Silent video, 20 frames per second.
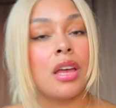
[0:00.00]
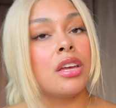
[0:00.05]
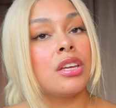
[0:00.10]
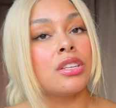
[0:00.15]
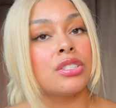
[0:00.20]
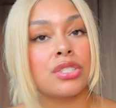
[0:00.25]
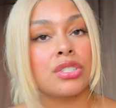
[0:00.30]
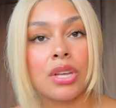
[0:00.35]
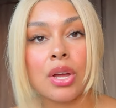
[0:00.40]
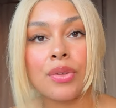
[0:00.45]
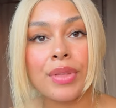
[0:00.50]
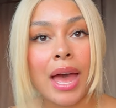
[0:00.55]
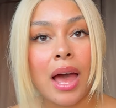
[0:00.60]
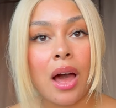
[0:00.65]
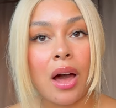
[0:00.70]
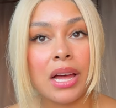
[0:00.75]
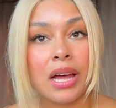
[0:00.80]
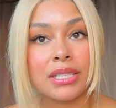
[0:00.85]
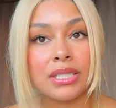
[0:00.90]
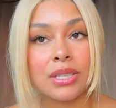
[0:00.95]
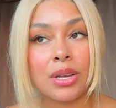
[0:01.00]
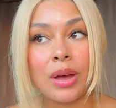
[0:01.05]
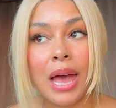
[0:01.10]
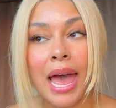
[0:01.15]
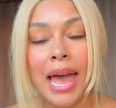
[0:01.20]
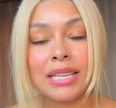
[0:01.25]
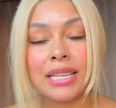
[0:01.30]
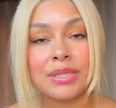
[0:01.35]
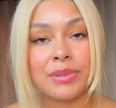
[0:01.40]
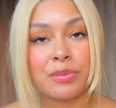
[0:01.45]
So that also
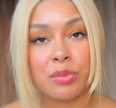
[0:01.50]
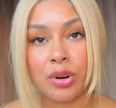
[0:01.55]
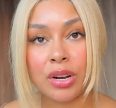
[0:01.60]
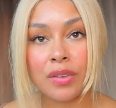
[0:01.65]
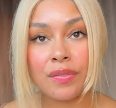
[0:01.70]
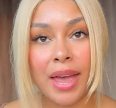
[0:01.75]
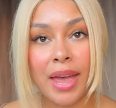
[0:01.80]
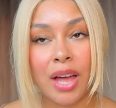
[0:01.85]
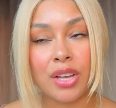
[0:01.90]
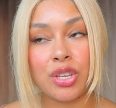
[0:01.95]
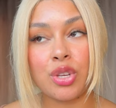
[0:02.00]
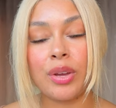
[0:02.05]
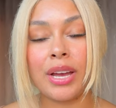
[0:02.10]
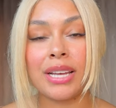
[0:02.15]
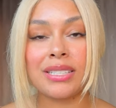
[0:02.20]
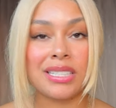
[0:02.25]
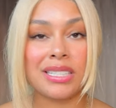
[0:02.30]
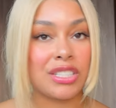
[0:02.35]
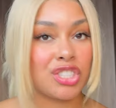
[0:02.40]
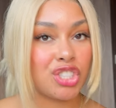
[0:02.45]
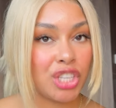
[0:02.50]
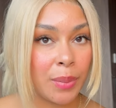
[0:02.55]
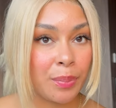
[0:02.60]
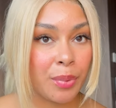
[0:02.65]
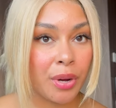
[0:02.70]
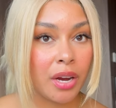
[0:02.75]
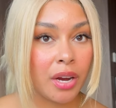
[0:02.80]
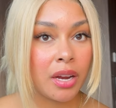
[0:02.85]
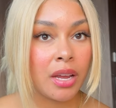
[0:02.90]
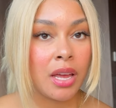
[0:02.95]
adds more value because it's
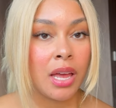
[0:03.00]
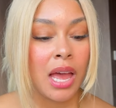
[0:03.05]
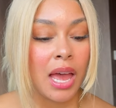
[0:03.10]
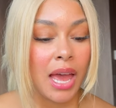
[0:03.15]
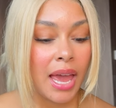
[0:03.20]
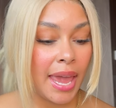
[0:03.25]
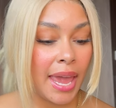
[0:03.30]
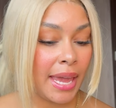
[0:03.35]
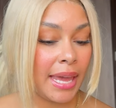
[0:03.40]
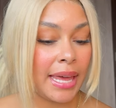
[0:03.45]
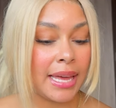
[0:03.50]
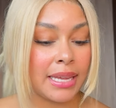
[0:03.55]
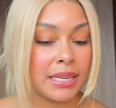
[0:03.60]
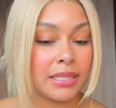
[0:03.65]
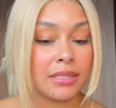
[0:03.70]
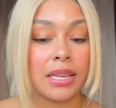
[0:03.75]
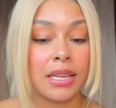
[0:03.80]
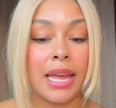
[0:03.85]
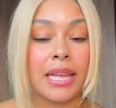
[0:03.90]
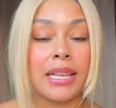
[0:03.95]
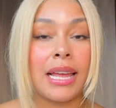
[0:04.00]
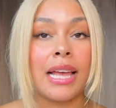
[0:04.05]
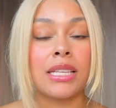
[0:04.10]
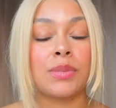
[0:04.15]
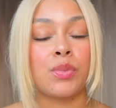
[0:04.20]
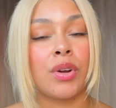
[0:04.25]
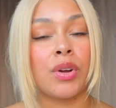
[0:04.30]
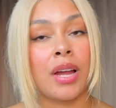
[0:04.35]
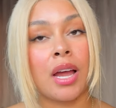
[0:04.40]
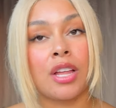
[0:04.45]
cheaper and it has
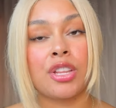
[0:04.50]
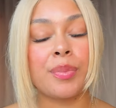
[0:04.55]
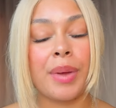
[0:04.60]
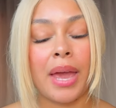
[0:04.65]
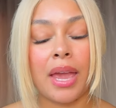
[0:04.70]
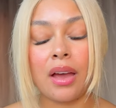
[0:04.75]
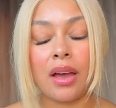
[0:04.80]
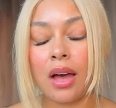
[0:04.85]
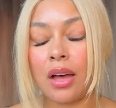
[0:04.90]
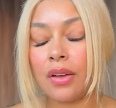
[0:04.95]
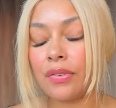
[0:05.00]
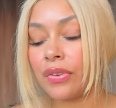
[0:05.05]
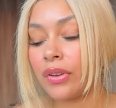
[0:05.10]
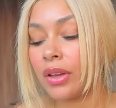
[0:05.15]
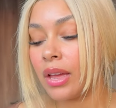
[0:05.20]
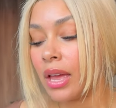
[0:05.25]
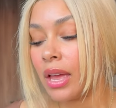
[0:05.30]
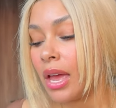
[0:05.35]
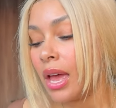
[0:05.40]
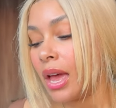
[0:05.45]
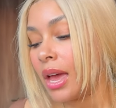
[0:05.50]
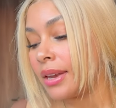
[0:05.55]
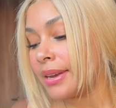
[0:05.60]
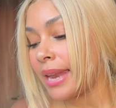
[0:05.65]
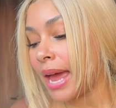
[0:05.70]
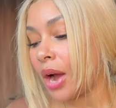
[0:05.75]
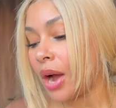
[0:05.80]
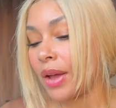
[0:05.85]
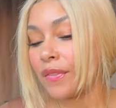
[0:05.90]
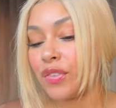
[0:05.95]
more color payoff.
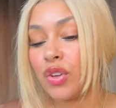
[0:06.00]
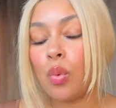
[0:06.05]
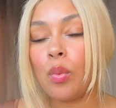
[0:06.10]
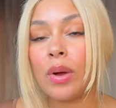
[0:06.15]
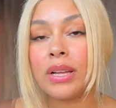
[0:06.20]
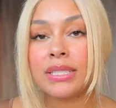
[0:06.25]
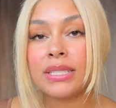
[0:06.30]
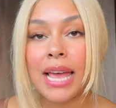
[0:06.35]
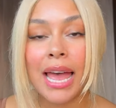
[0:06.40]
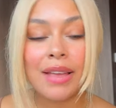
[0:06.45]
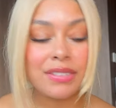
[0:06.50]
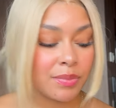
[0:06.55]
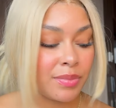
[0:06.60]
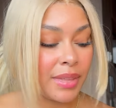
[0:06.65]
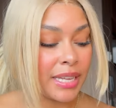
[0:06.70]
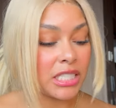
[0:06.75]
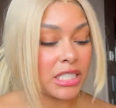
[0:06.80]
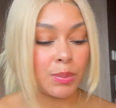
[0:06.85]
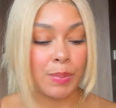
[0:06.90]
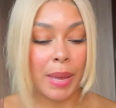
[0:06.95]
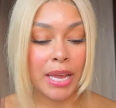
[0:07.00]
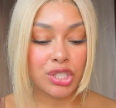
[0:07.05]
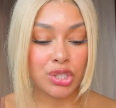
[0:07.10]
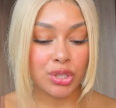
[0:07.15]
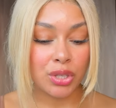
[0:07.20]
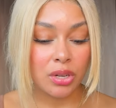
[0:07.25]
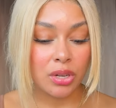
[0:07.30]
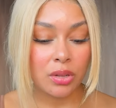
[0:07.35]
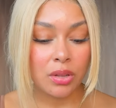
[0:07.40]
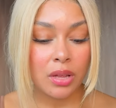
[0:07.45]
Now, if you want to have something
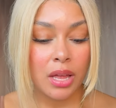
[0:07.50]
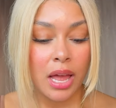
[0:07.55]
special,